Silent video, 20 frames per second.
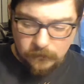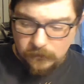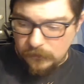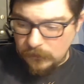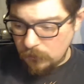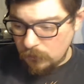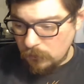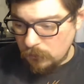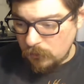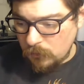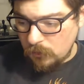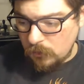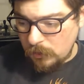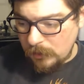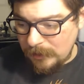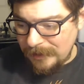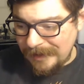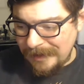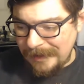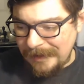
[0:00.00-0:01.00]
This is
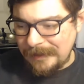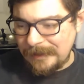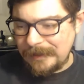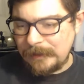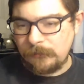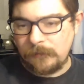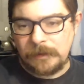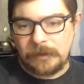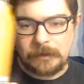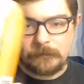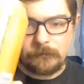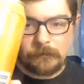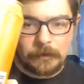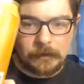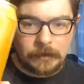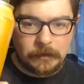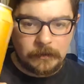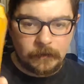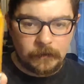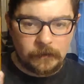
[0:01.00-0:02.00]
really, really,
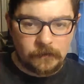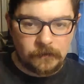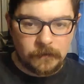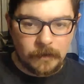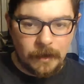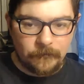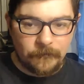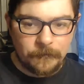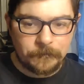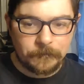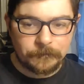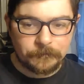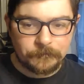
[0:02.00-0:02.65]
really good stuff.